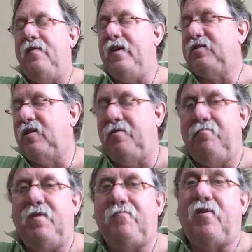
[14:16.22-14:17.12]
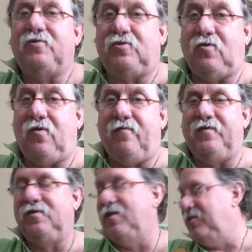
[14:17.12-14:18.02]
that's how the B part sort of
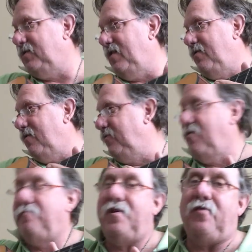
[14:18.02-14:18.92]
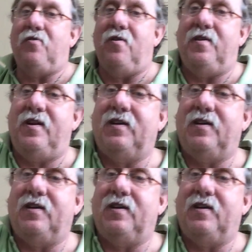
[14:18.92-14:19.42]
is going to sound. I'll do it better on the